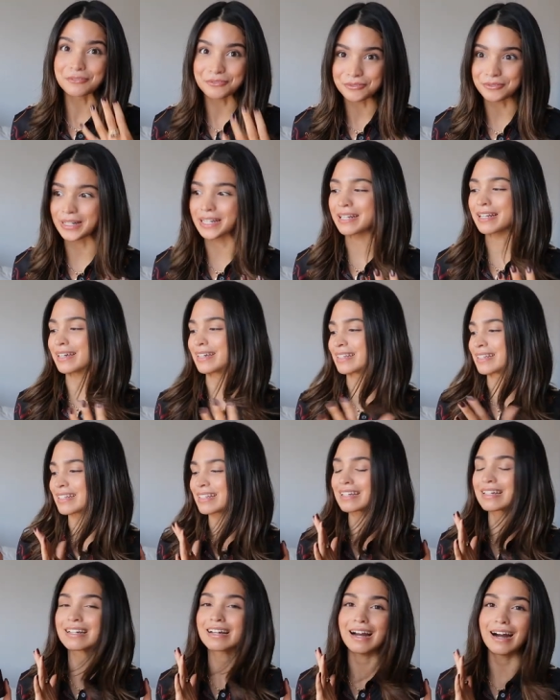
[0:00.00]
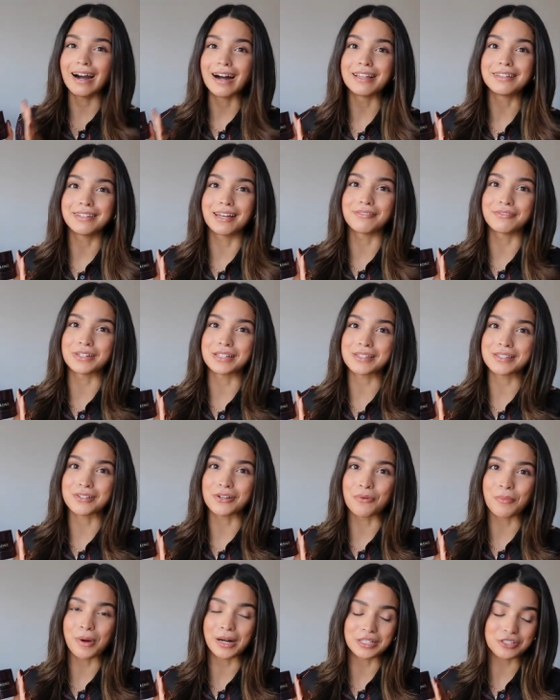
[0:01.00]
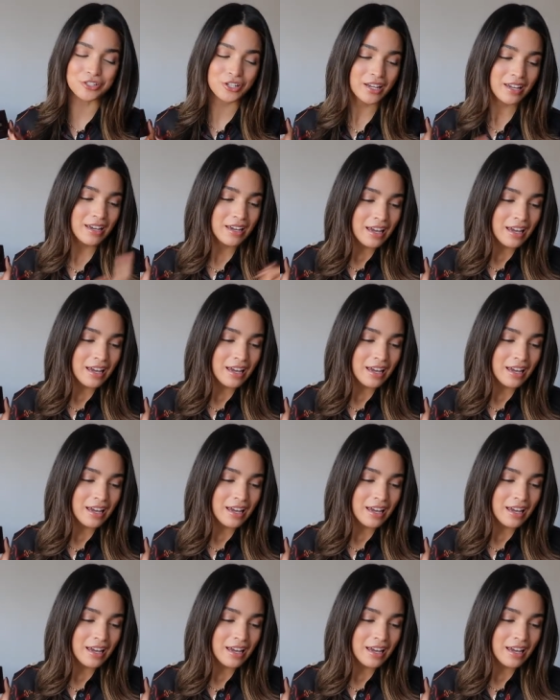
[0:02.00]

radiant. I love it so much.